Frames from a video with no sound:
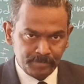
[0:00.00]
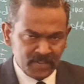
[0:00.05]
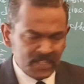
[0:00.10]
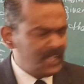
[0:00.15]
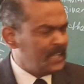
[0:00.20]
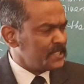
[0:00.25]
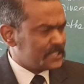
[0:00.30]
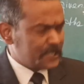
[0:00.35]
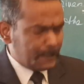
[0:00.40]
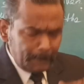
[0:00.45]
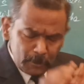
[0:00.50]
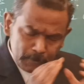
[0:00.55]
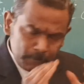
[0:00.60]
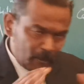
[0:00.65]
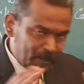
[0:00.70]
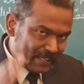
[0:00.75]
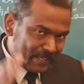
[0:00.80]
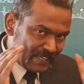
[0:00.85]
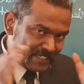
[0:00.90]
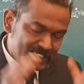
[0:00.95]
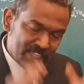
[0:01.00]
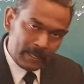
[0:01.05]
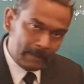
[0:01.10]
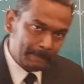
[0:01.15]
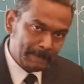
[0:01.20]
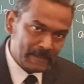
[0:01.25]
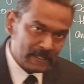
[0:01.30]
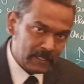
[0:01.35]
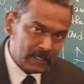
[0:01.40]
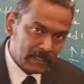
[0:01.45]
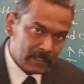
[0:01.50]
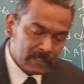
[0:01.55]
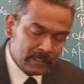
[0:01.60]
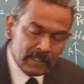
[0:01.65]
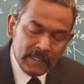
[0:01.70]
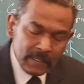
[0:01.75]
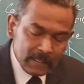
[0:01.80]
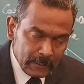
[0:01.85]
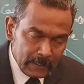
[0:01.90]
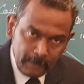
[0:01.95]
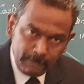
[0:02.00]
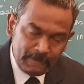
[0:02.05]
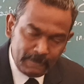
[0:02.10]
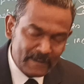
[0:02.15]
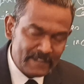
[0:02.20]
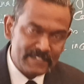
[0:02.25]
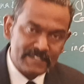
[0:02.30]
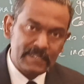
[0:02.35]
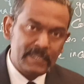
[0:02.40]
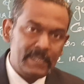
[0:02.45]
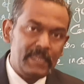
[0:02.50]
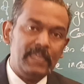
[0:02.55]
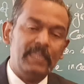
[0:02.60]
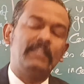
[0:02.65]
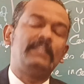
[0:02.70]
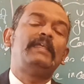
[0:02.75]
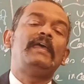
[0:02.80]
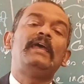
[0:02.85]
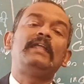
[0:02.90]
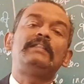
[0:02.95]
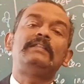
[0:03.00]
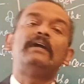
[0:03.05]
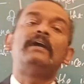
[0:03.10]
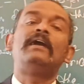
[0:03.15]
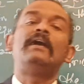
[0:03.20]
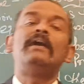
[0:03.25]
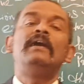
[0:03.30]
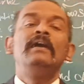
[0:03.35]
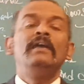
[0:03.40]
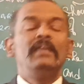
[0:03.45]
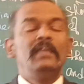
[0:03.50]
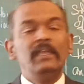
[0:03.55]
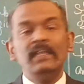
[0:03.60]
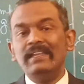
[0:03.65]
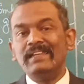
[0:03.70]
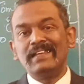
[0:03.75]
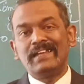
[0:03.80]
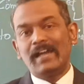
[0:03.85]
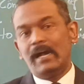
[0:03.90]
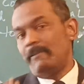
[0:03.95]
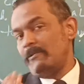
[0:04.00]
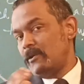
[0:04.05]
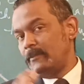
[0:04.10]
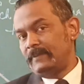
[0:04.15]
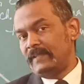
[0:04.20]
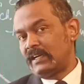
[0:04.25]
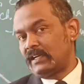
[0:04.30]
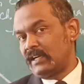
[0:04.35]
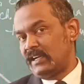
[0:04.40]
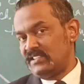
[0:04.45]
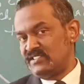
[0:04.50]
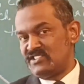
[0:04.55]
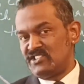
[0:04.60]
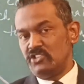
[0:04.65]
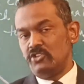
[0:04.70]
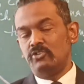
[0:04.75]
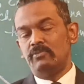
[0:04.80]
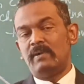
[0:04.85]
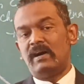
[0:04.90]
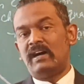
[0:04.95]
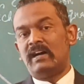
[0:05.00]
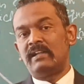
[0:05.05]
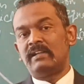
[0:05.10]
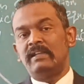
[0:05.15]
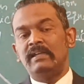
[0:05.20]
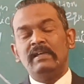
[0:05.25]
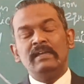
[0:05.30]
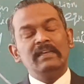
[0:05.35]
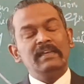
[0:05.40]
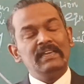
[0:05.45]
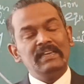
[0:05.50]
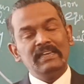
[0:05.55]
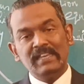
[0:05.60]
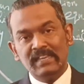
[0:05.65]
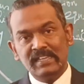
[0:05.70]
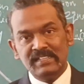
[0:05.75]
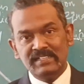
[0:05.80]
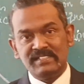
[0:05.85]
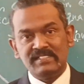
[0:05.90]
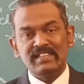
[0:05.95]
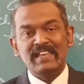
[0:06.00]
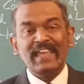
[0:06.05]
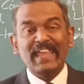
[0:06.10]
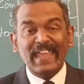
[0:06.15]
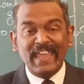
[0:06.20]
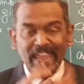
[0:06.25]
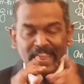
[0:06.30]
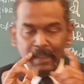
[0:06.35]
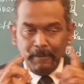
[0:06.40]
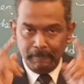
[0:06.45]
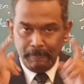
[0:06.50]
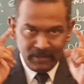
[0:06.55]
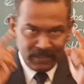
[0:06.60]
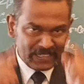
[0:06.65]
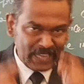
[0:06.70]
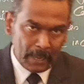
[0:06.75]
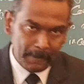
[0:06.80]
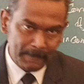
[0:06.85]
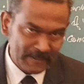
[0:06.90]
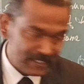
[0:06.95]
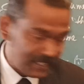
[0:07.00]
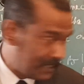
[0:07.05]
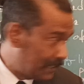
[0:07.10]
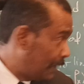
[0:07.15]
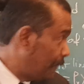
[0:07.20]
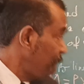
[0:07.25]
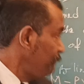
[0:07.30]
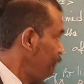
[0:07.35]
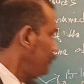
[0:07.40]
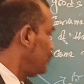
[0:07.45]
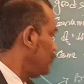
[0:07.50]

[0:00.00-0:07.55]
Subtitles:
Suppose for example, if I say that the income of the consumer is M, capital M,